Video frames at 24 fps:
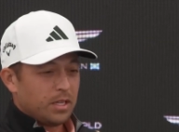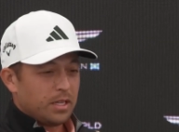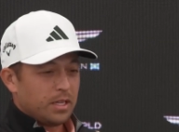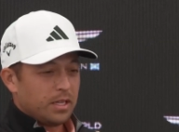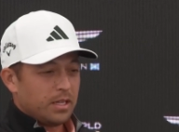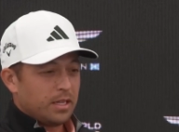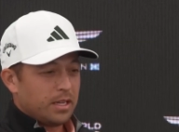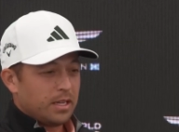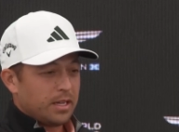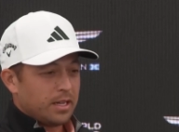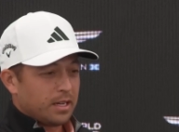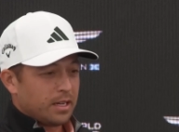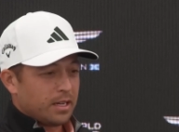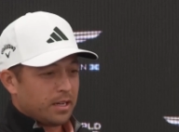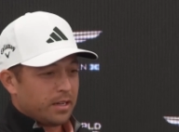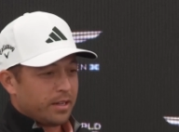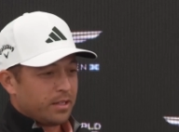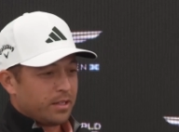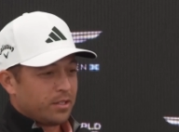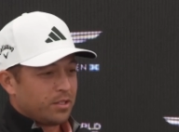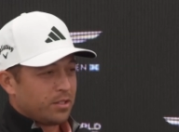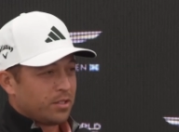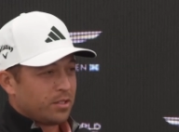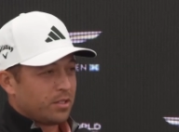yeah,
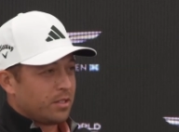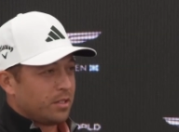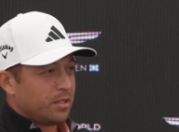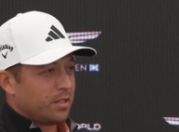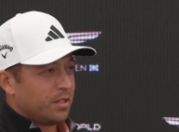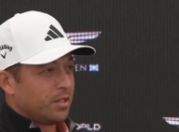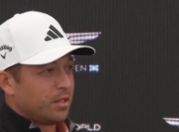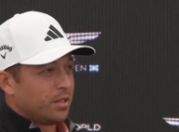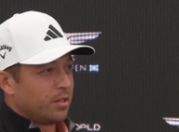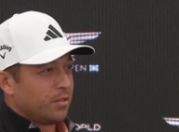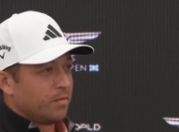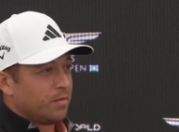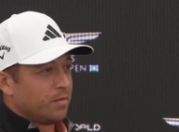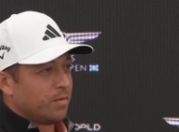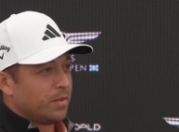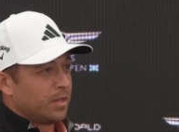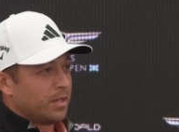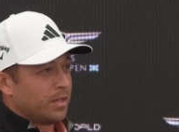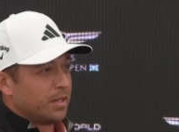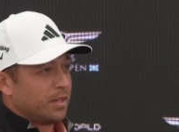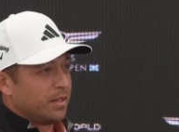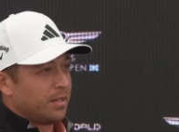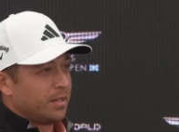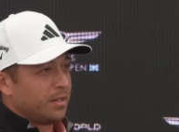I just, you know,
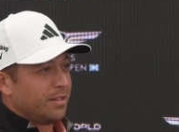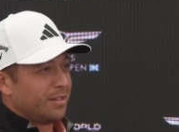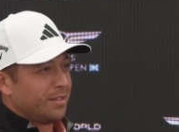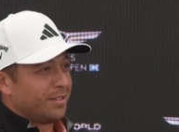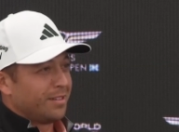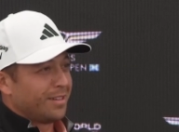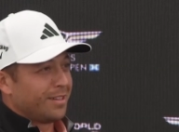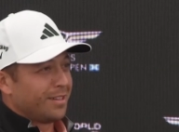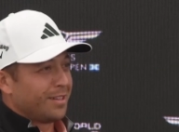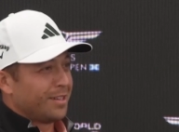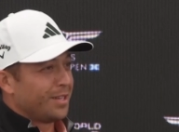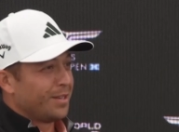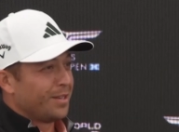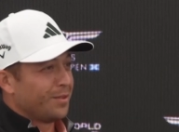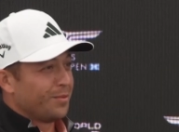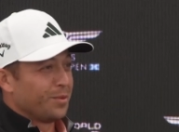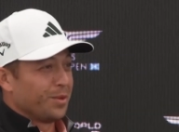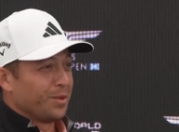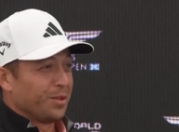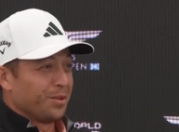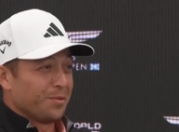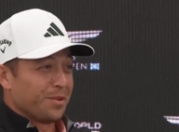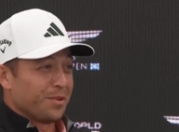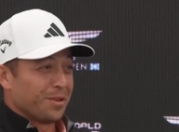I, I
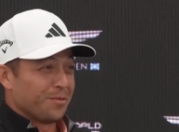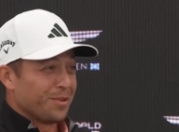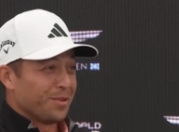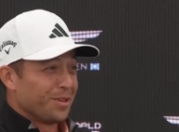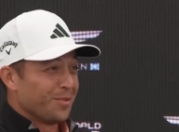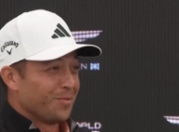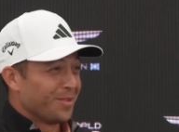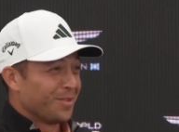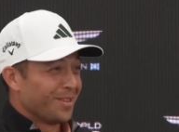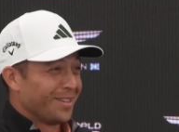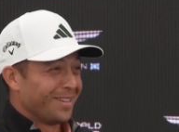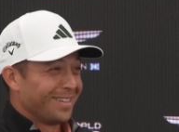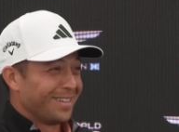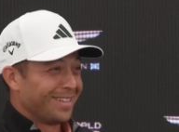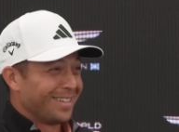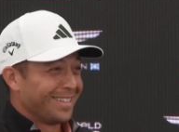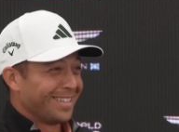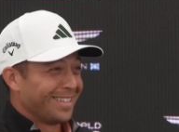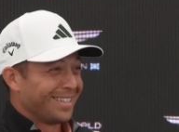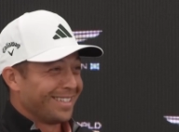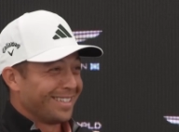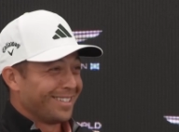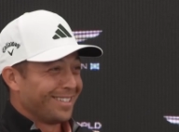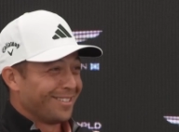really want to win one
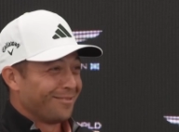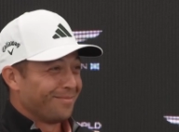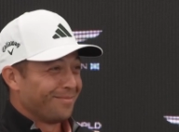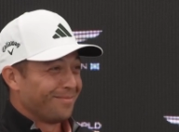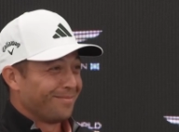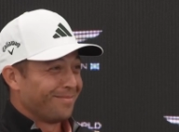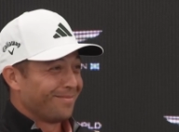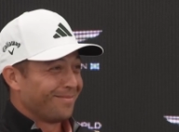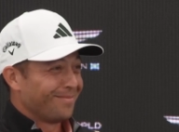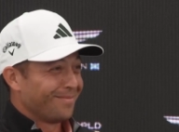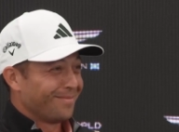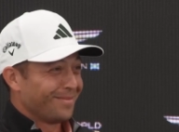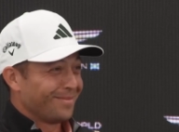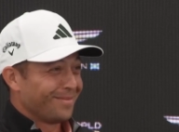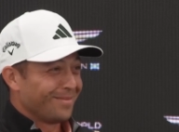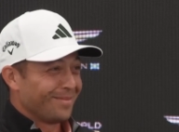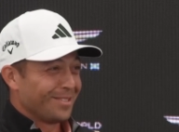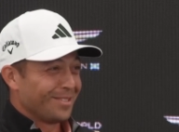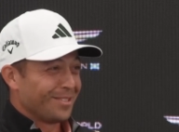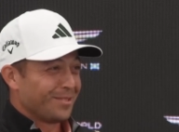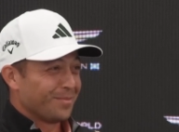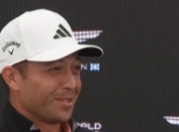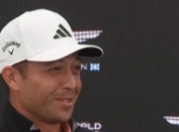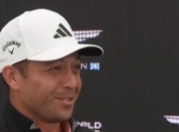um,
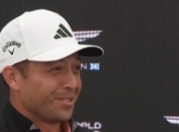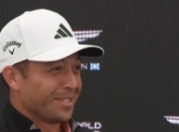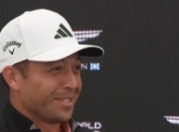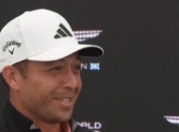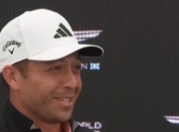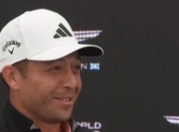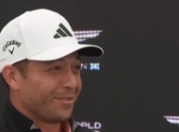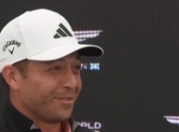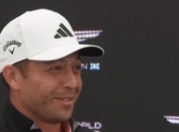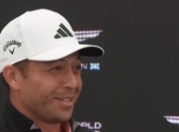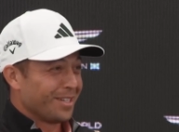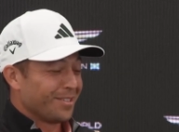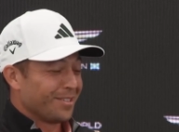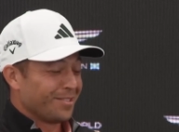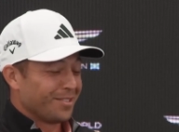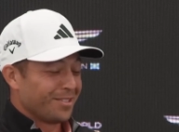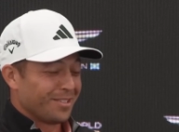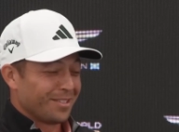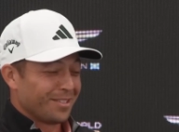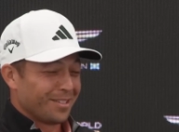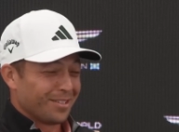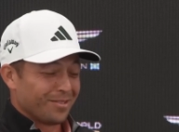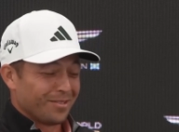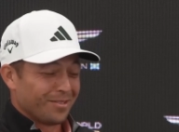as much as anyone else,
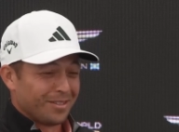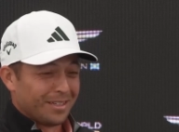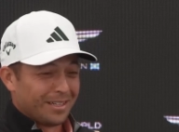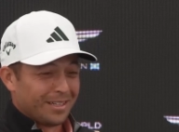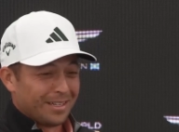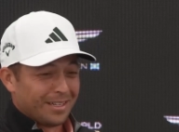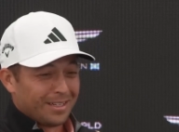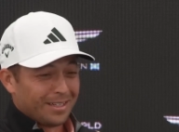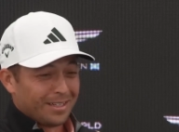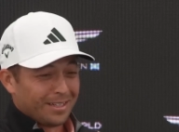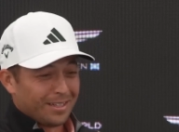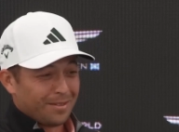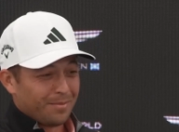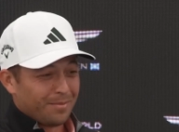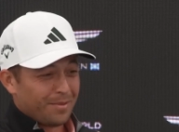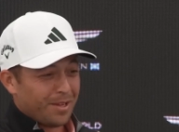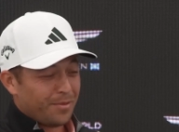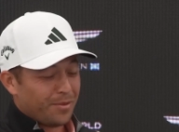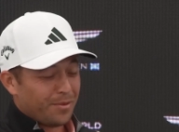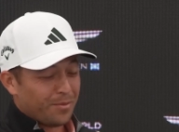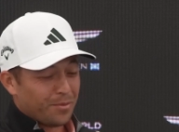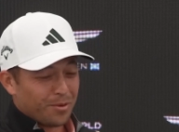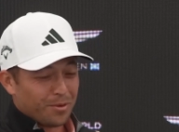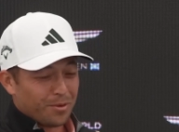so
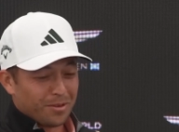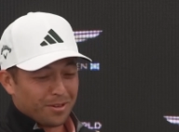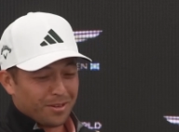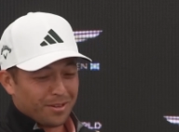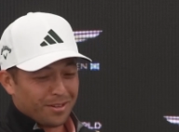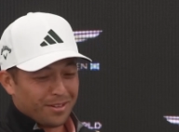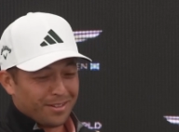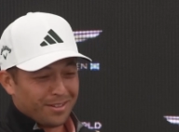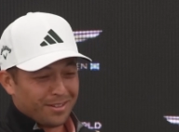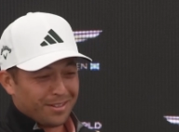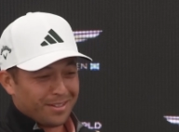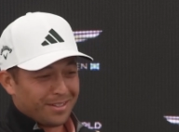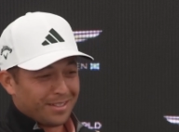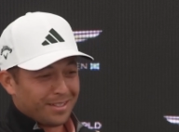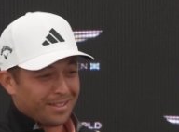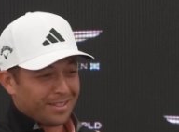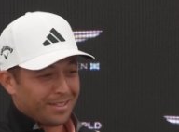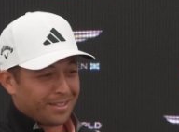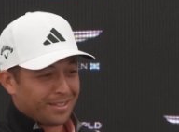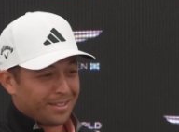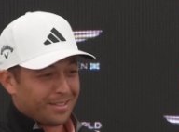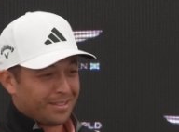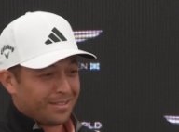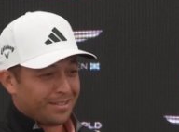maybe more, and
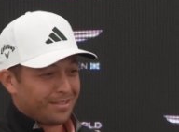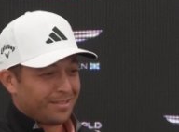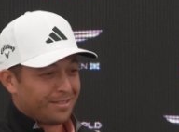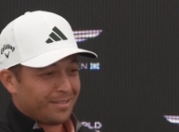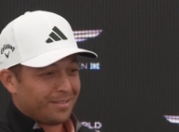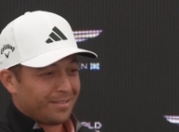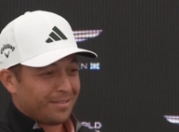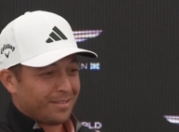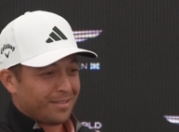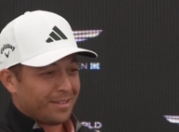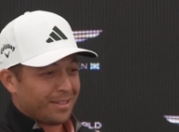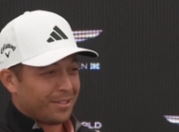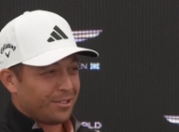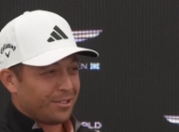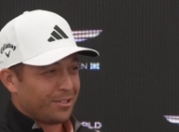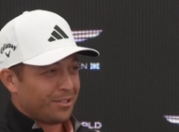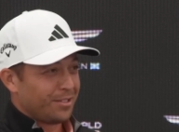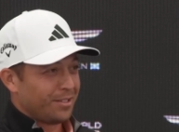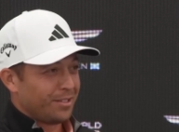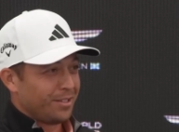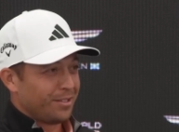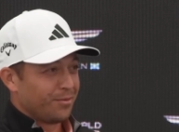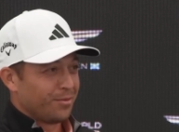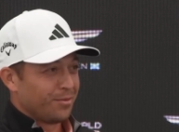uh, I
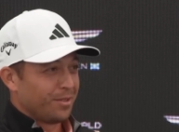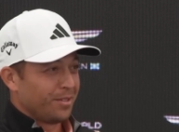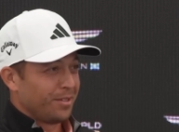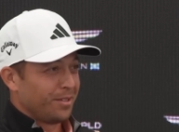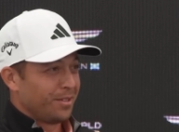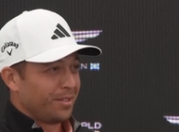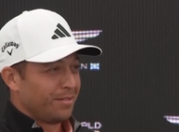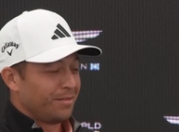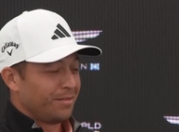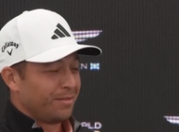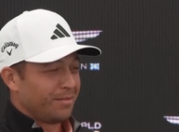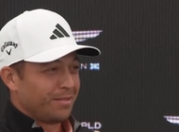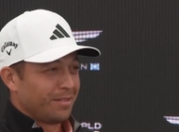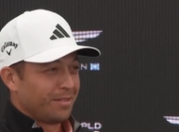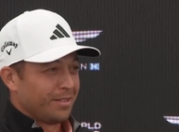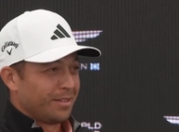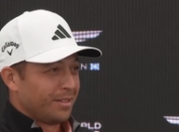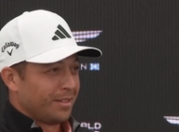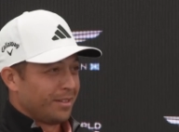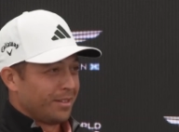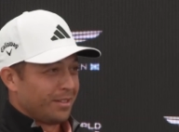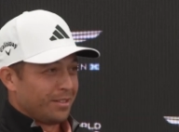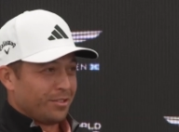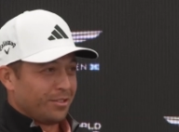just need to really
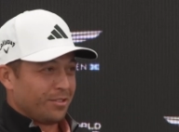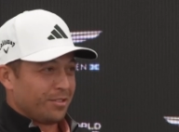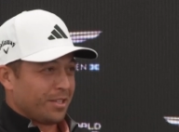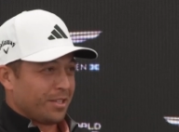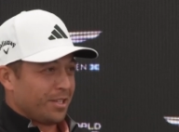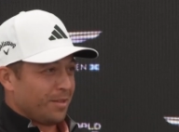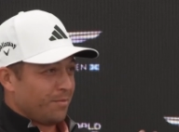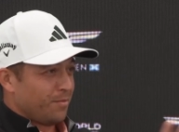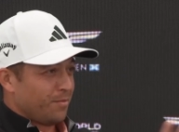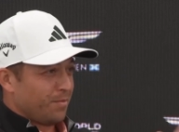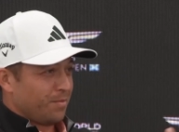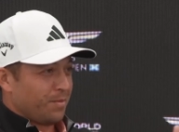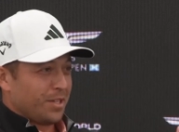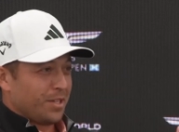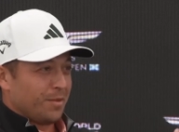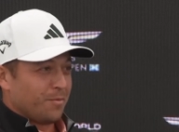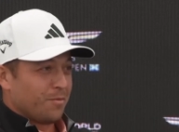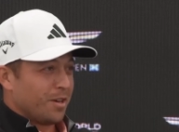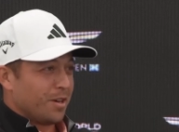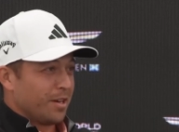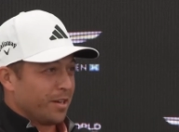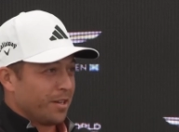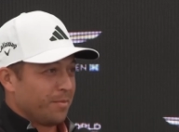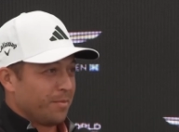just keep keep
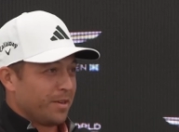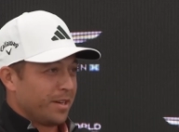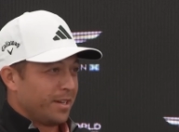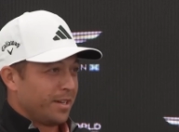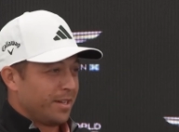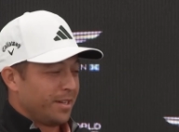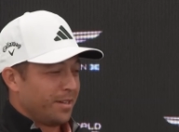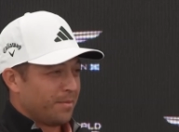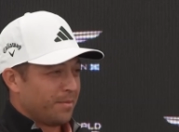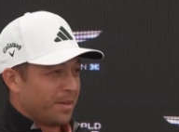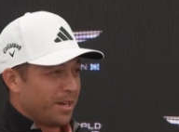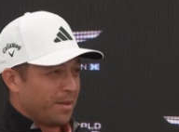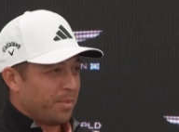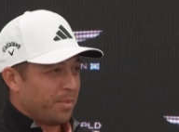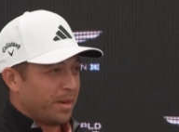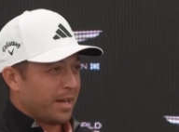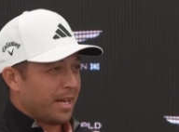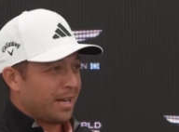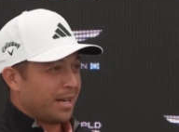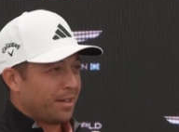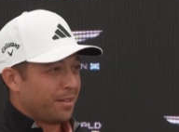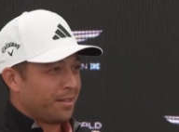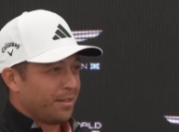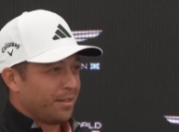walking my, my
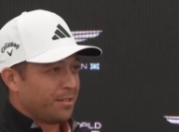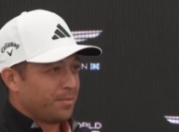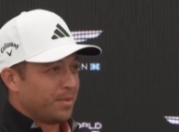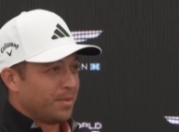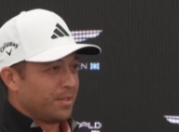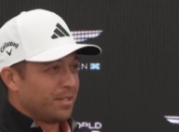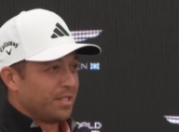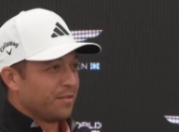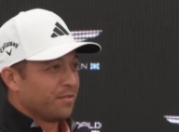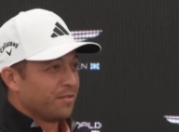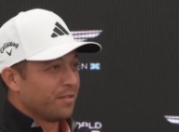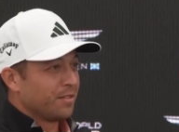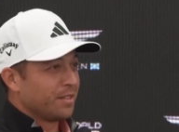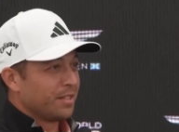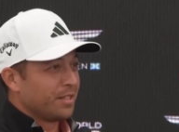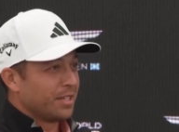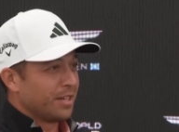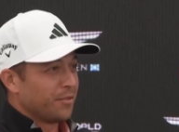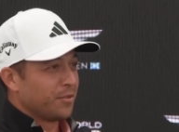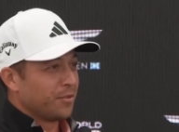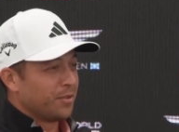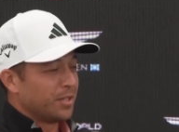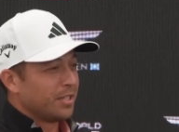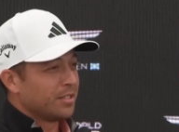path. It's been different than
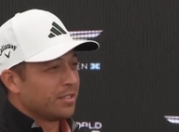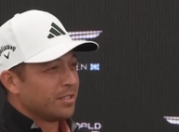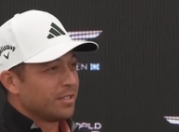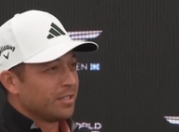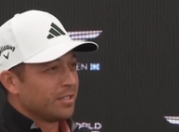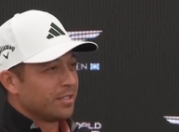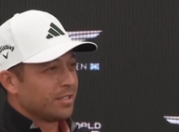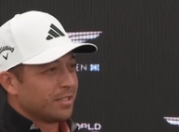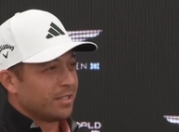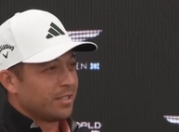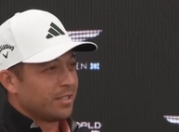everyone else's